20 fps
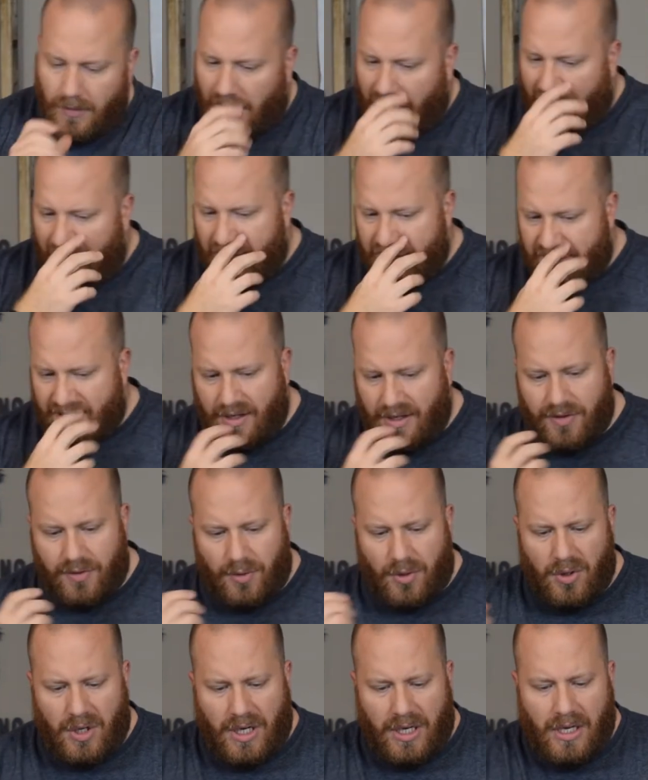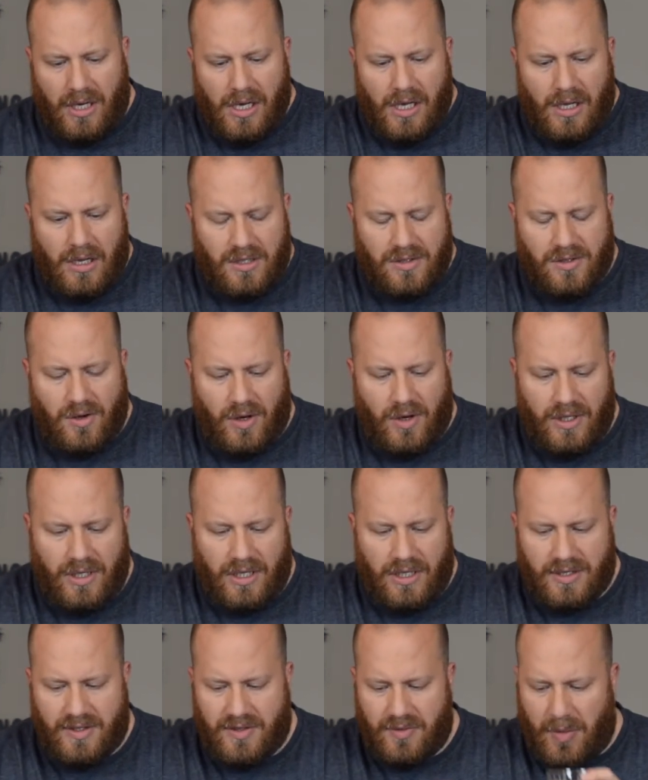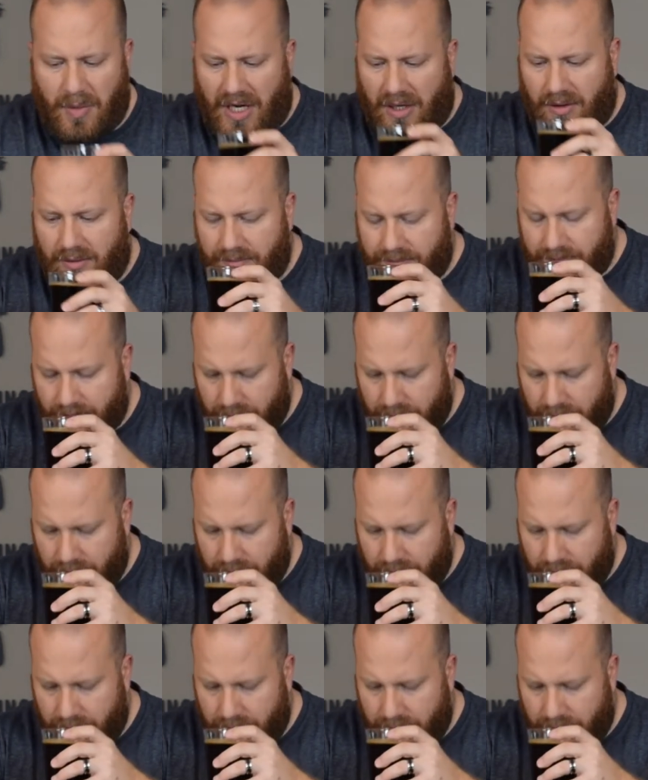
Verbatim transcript: Can't see through it. Let's go ahead and get a smell.